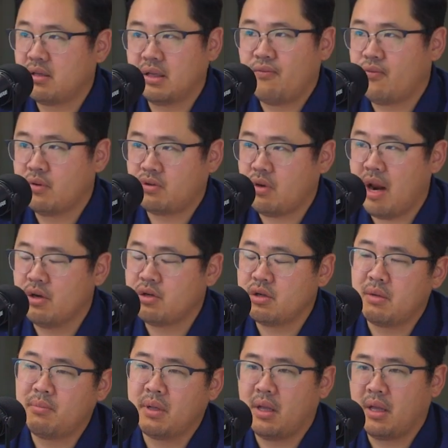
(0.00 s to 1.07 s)
a different strategy.
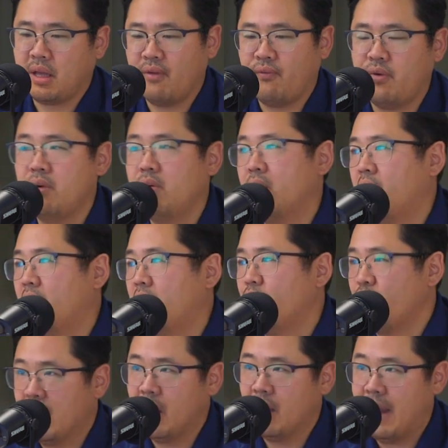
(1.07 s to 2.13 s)
But like if you are
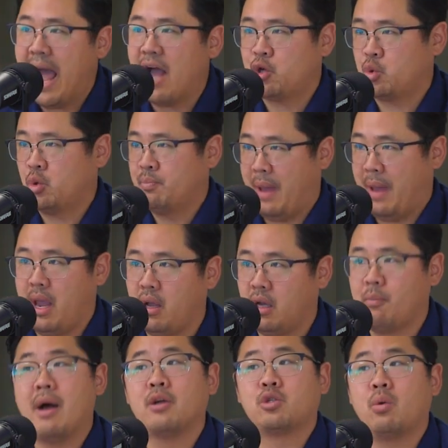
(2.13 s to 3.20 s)
an actual bank, a
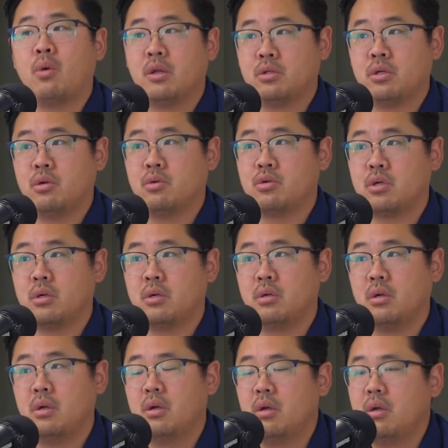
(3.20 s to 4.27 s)
depository institution,
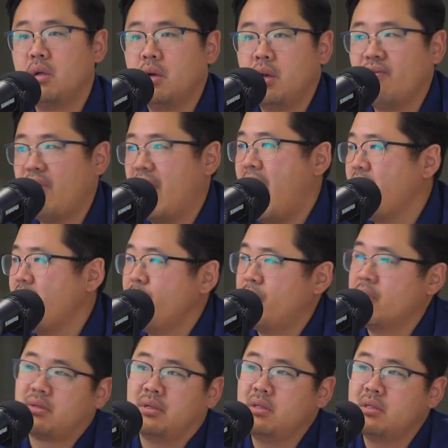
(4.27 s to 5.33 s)
you have any
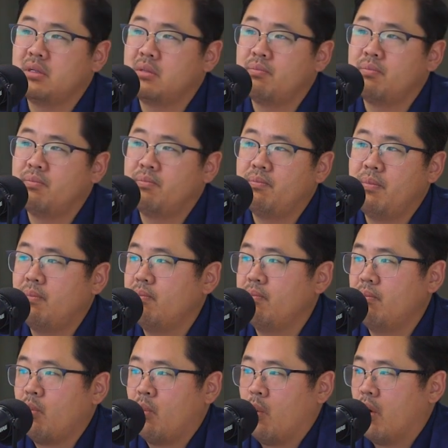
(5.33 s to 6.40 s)
business
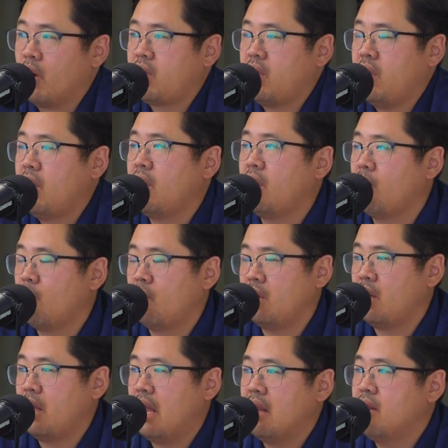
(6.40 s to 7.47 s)
working
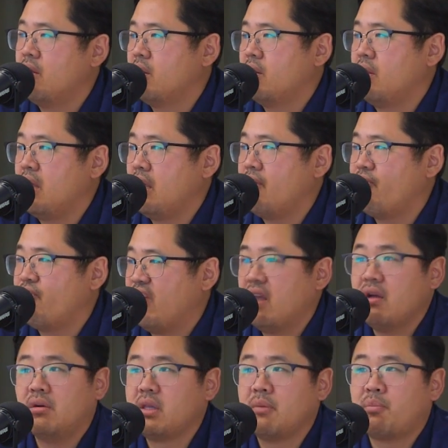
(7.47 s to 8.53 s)
in the
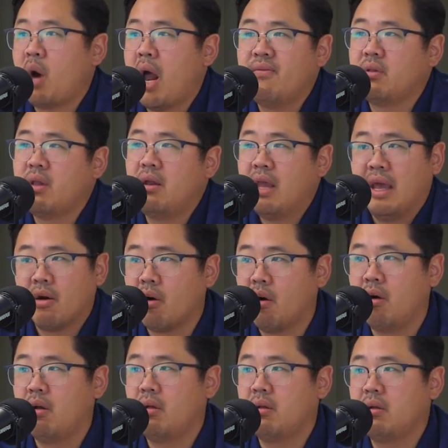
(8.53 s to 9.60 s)
field of private lending at
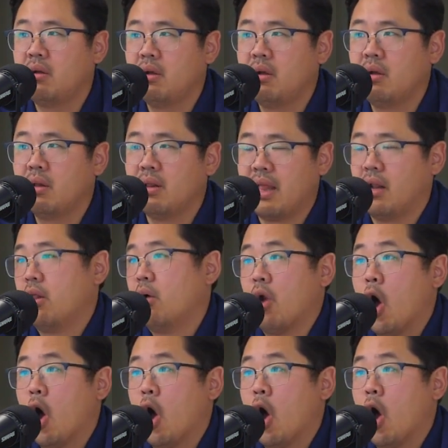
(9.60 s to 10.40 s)
all, let alone